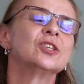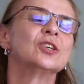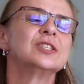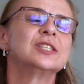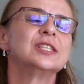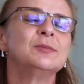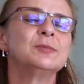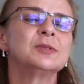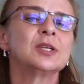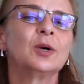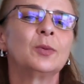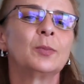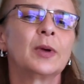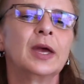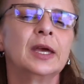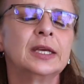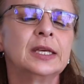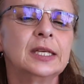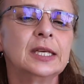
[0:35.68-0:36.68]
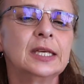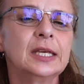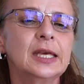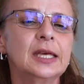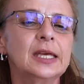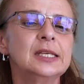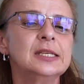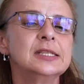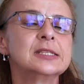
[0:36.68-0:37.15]
So stem cell
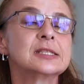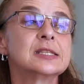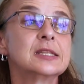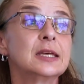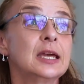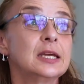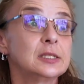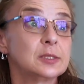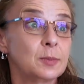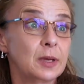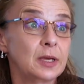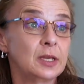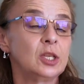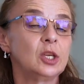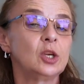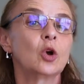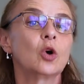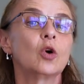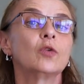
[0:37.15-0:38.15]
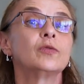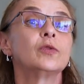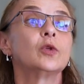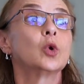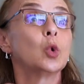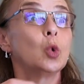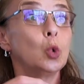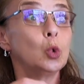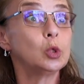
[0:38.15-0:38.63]
banking is that banking of
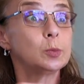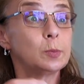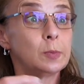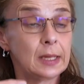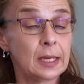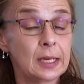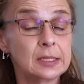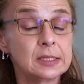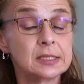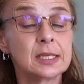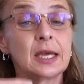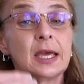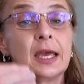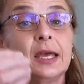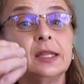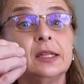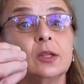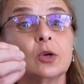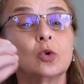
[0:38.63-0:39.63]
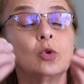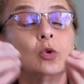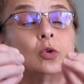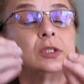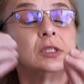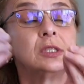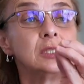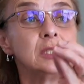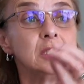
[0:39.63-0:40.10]
the cord blood and the
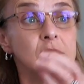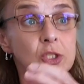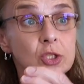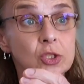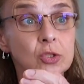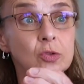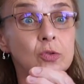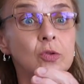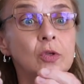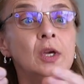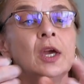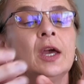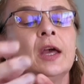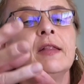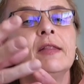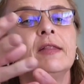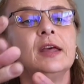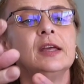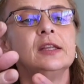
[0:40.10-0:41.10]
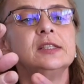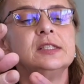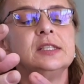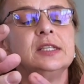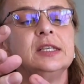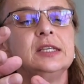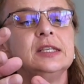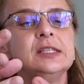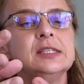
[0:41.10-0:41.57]
cord tissue
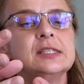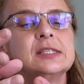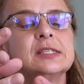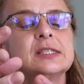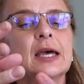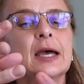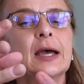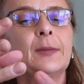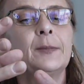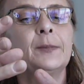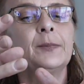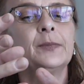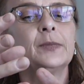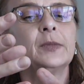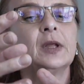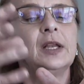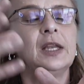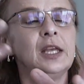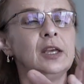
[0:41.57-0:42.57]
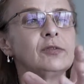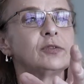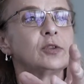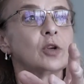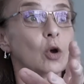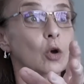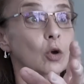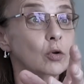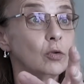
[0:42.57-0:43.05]
that is
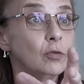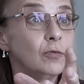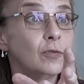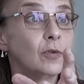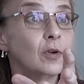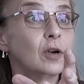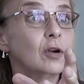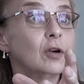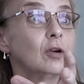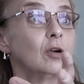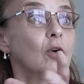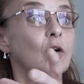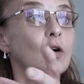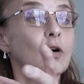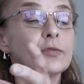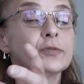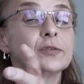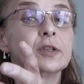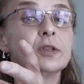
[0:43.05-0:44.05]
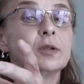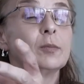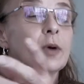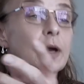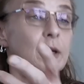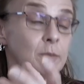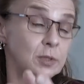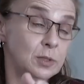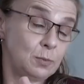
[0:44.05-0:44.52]
left over after the
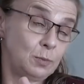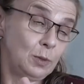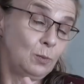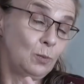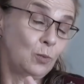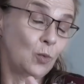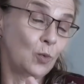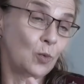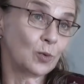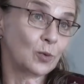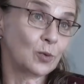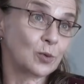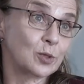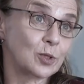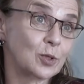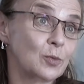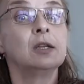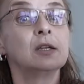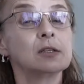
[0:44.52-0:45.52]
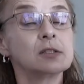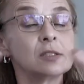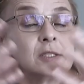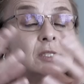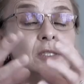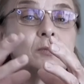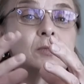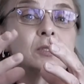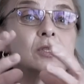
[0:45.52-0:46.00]
baby's been born. Now,
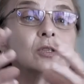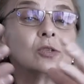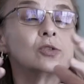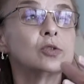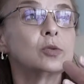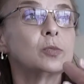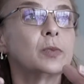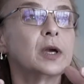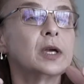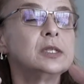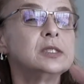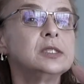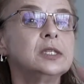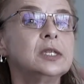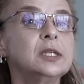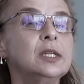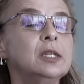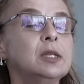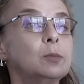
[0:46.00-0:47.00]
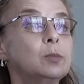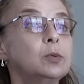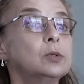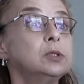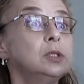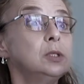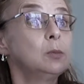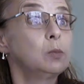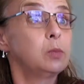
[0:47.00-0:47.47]
stem cells are basically the
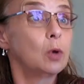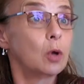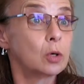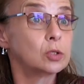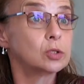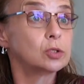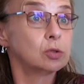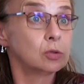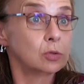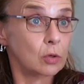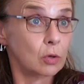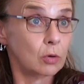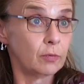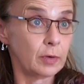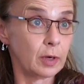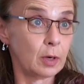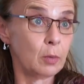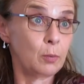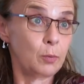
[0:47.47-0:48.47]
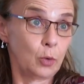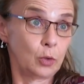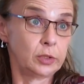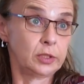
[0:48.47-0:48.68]
building blocks of our